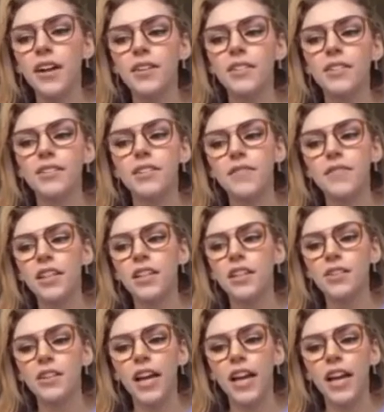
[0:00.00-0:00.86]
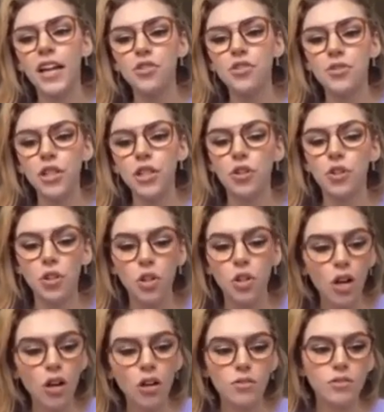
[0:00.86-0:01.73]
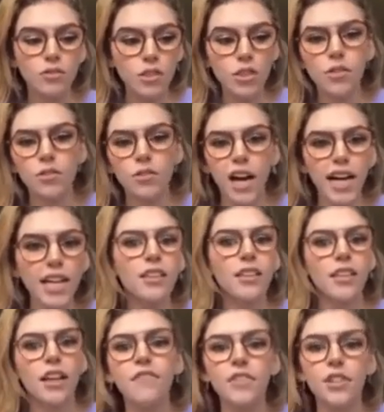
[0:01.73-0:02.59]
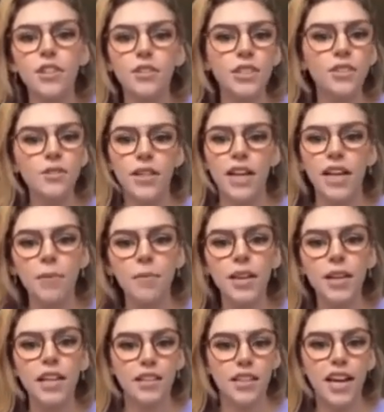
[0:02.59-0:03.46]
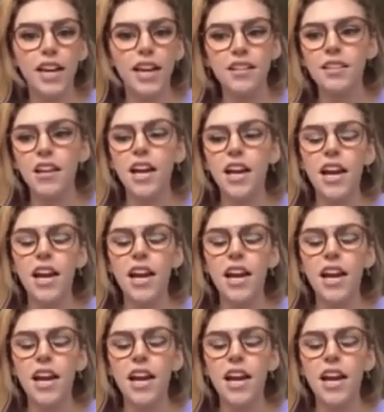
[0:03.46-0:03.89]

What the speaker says: Is everything okay? And she's like, girl, dude, I love you. Are you kidding me? Yes.